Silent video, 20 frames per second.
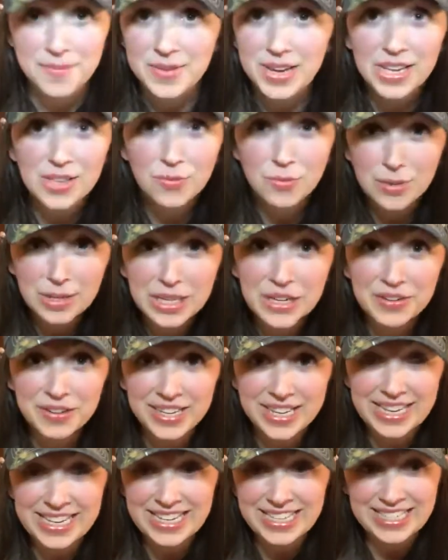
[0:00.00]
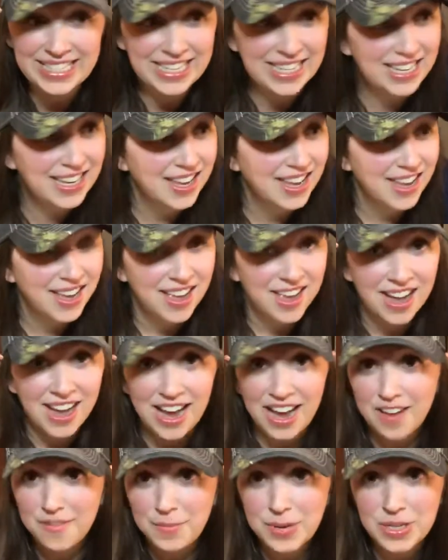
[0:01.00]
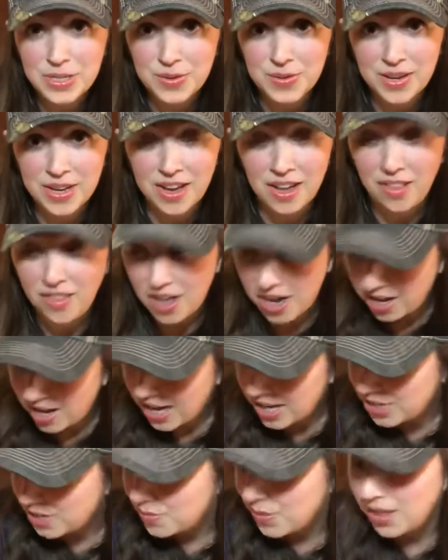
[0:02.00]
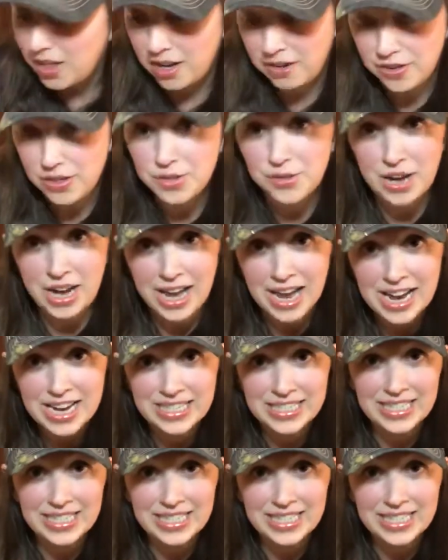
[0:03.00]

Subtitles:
it's really, really easy. I've been doing I do a lot of the dry ice.